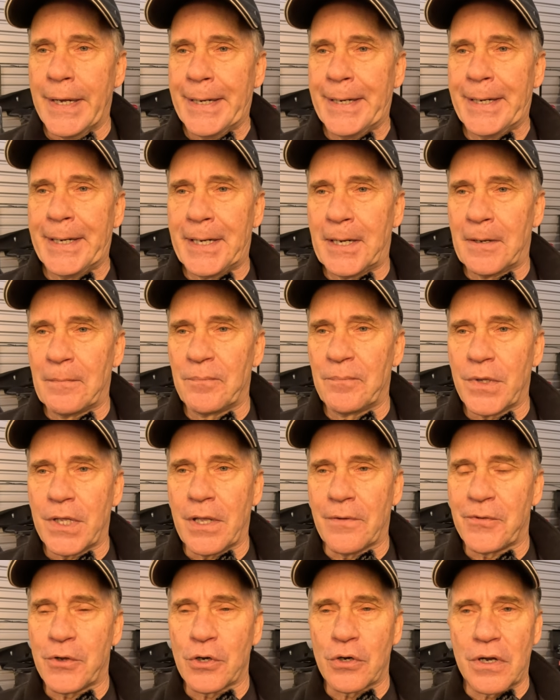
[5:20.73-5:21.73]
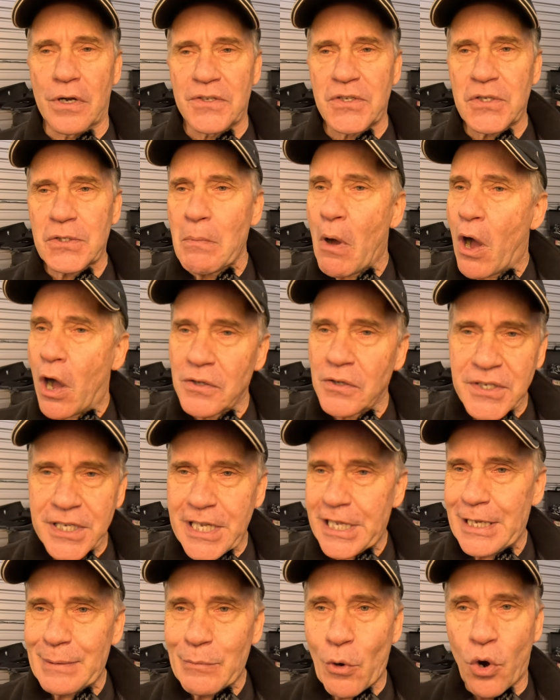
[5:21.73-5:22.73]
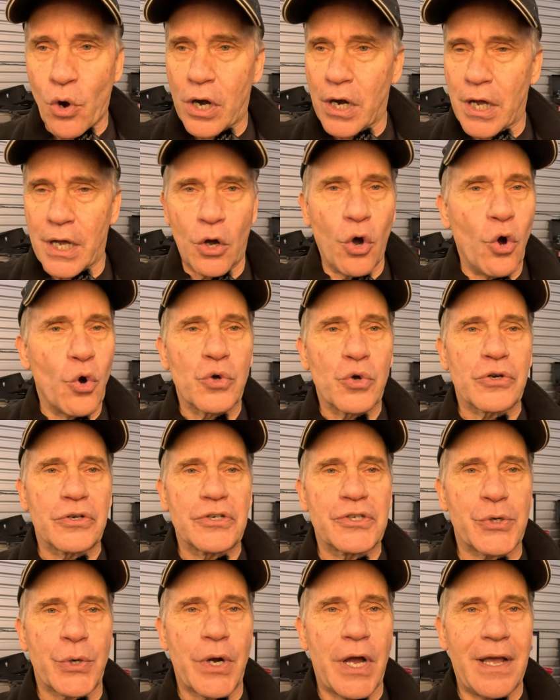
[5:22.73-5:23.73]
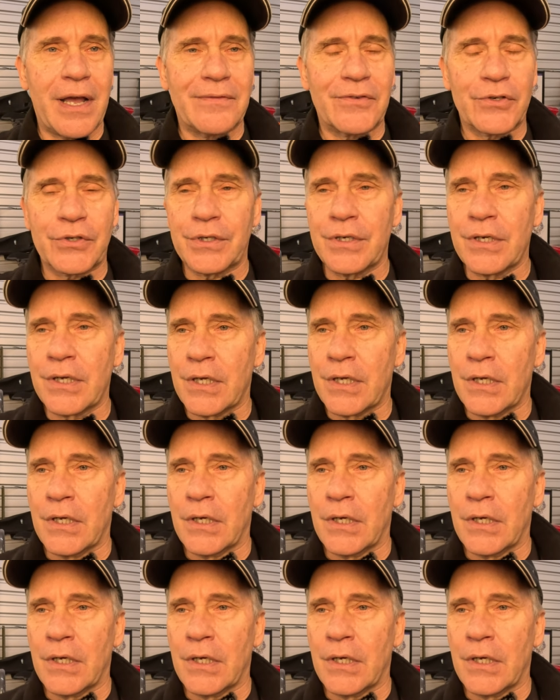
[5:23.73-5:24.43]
If you're a small team or an owner driver,